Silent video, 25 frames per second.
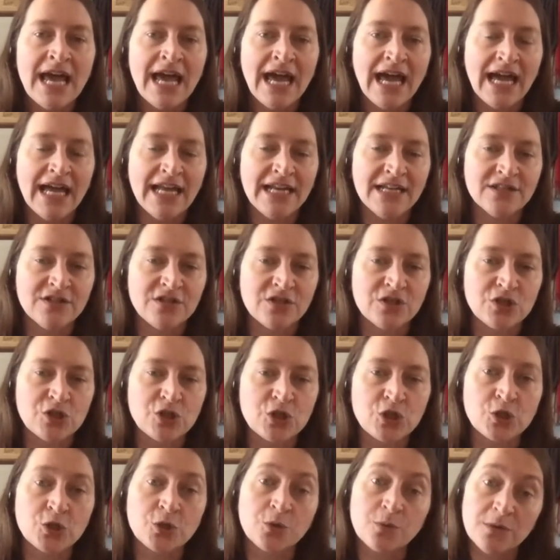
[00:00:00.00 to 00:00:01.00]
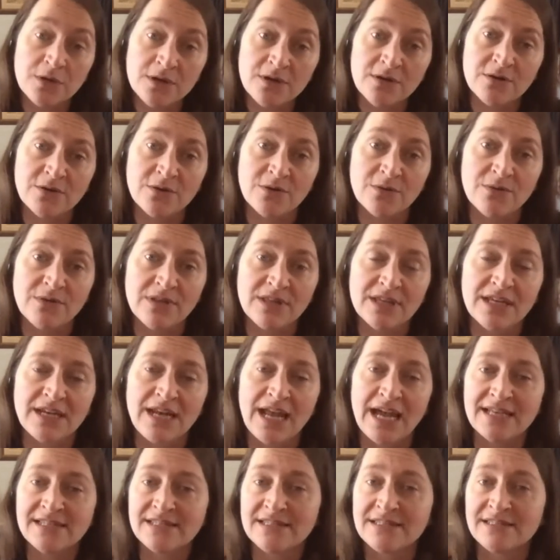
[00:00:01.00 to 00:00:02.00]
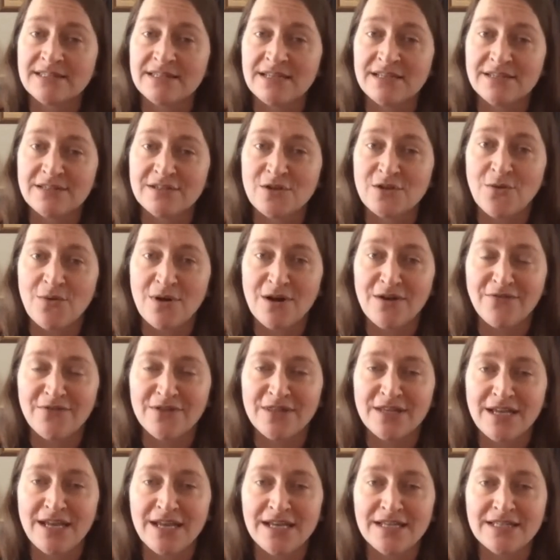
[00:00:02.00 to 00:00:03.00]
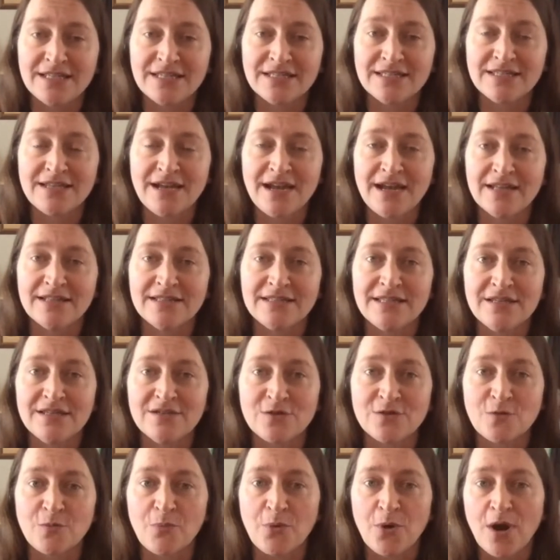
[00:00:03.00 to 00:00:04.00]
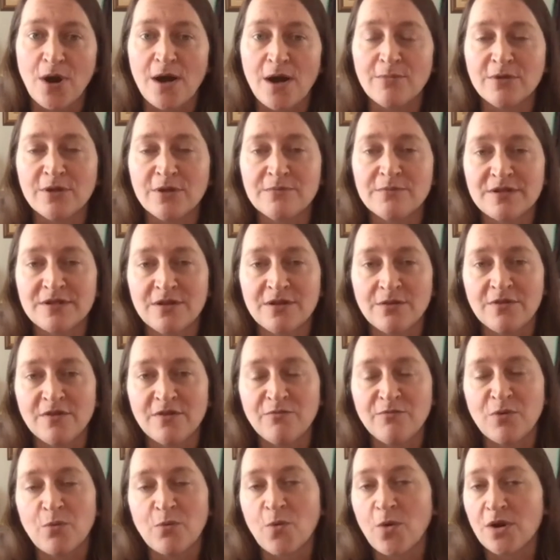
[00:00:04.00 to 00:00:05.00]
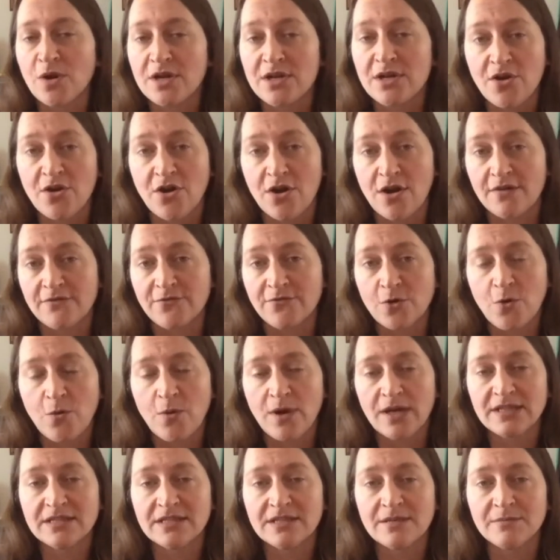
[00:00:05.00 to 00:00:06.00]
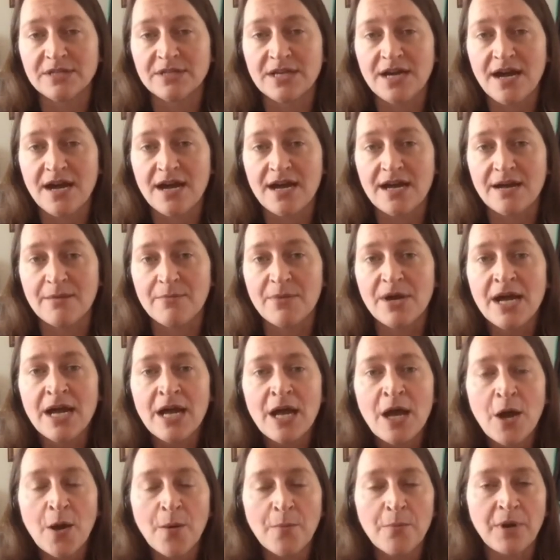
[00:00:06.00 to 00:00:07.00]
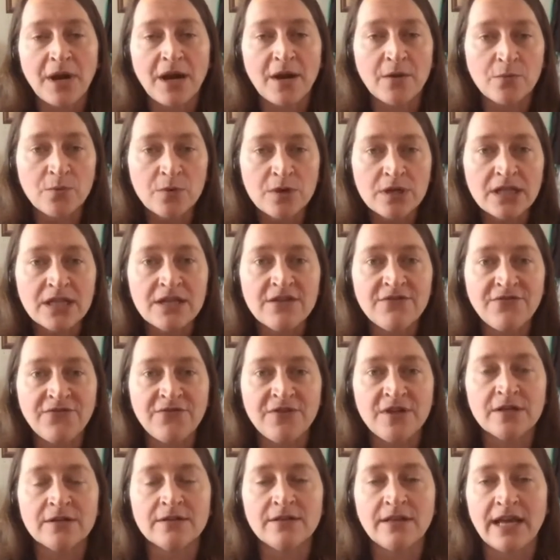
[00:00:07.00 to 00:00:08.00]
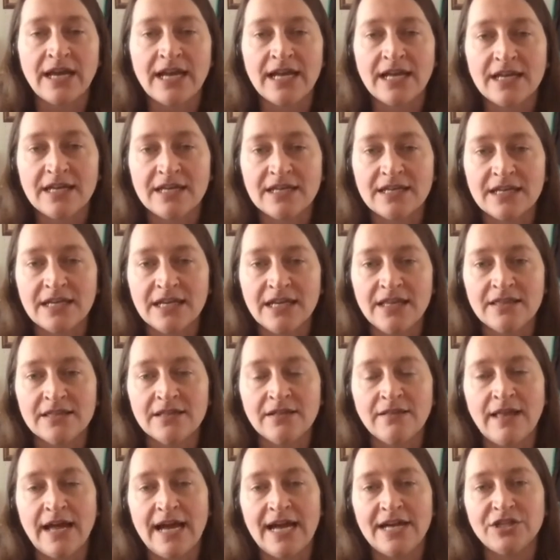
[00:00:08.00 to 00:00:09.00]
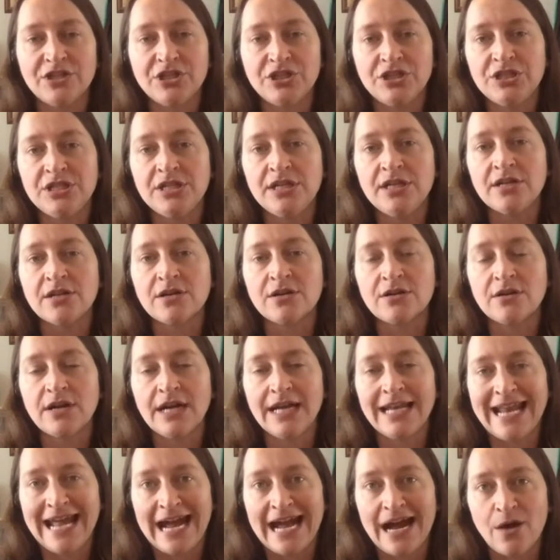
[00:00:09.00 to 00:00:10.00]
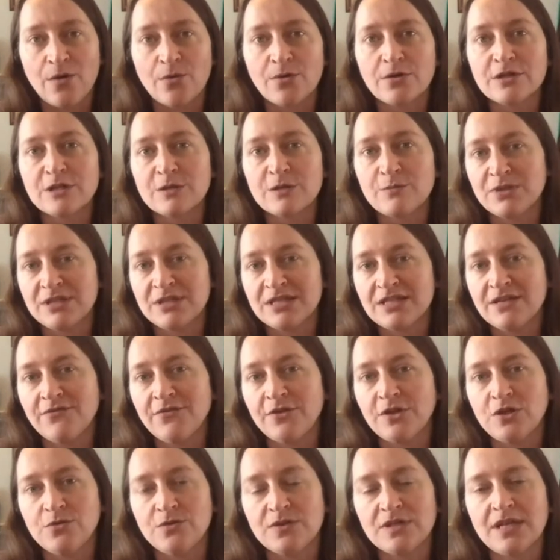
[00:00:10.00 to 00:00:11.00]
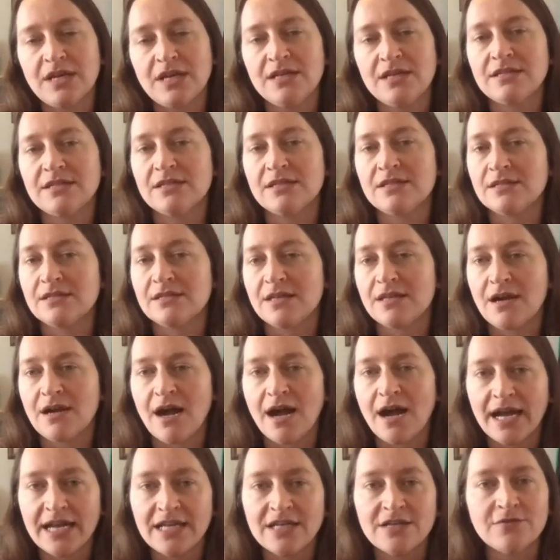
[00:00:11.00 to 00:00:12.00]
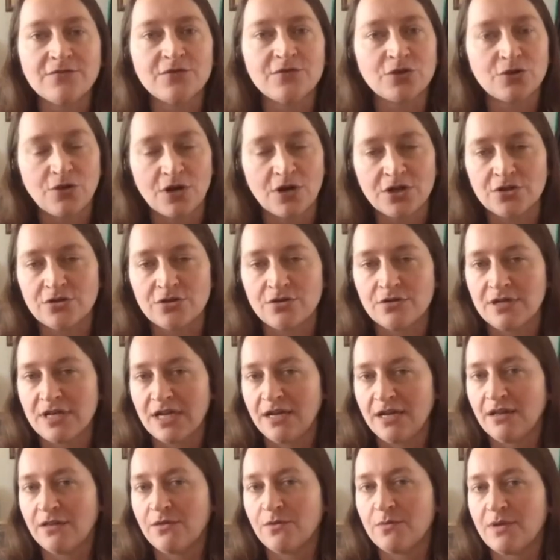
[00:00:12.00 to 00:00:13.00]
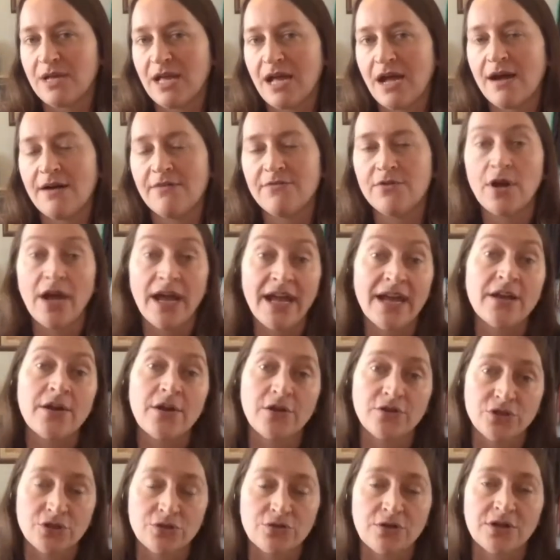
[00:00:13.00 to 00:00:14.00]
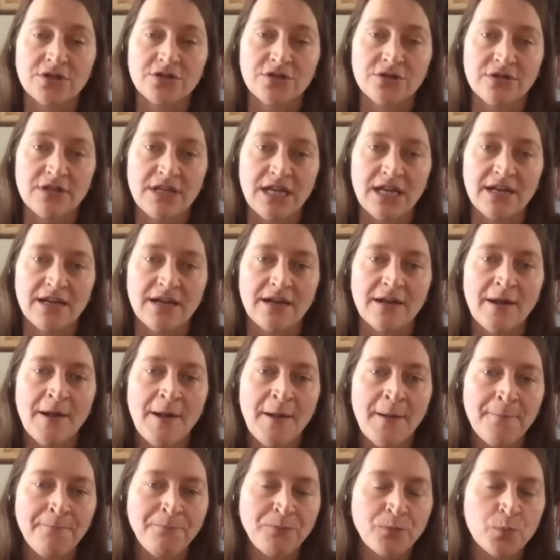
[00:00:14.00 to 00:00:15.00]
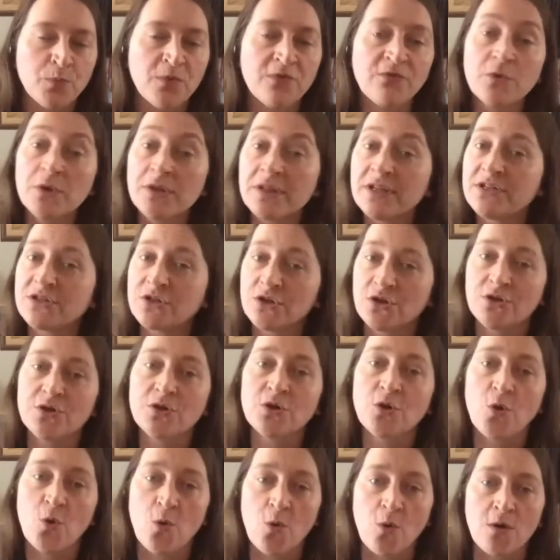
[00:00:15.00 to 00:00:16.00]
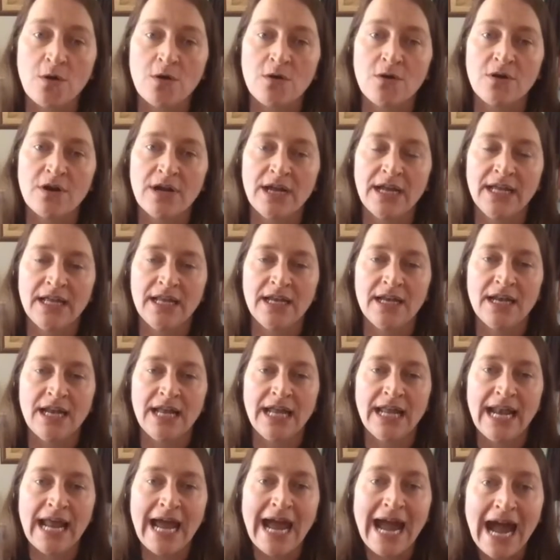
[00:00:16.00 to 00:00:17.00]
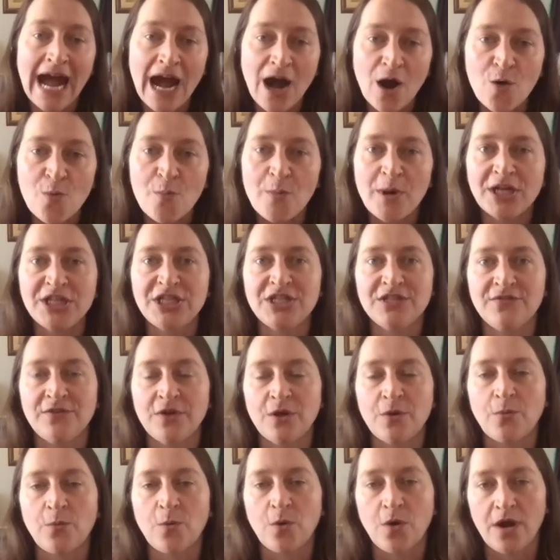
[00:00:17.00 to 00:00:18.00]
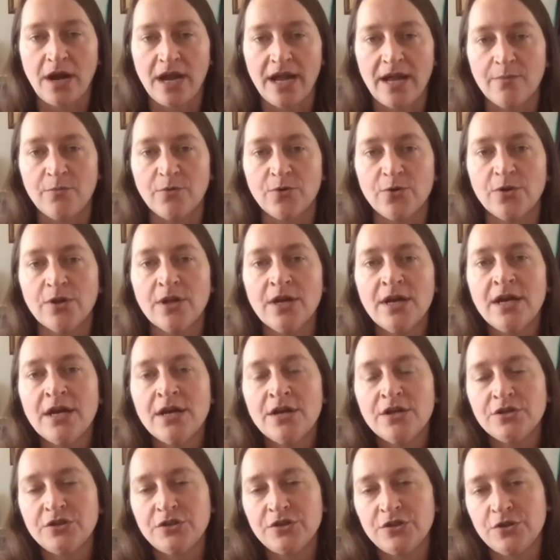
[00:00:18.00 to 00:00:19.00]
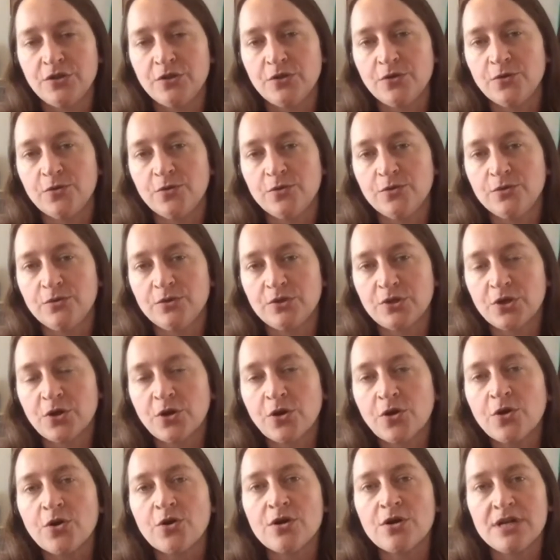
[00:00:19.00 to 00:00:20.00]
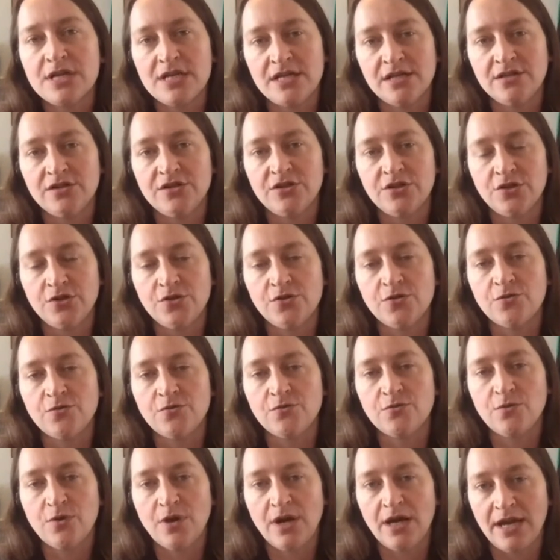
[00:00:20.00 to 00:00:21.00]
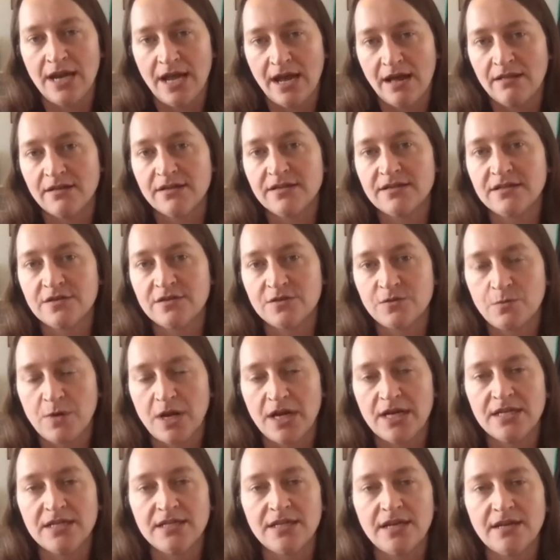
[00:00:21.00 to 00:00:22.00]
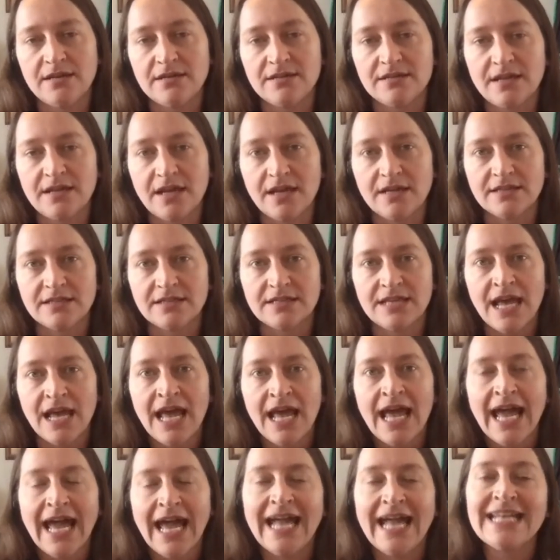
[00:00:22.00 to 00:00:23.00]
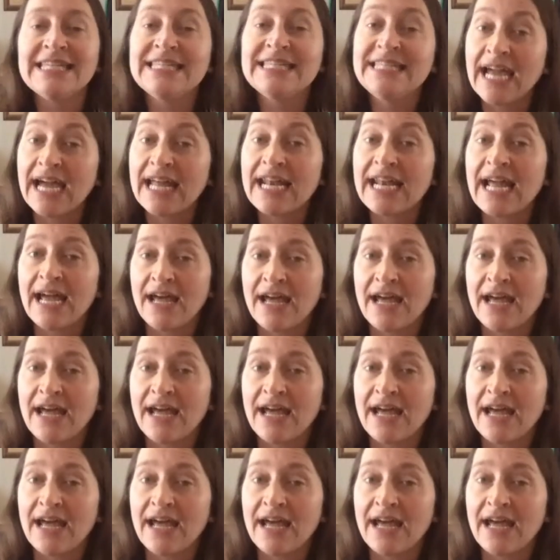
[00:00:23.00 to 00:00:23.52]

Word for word: and it's true that as is so often the case in science these are problems that we've been working on for quite some time but i really feel like in the last year in our specific use cases the kind of structured data that we have and, and unstructured data we've really turned a corner in in how much of it we're able to turn into analysis ready data sets and get at a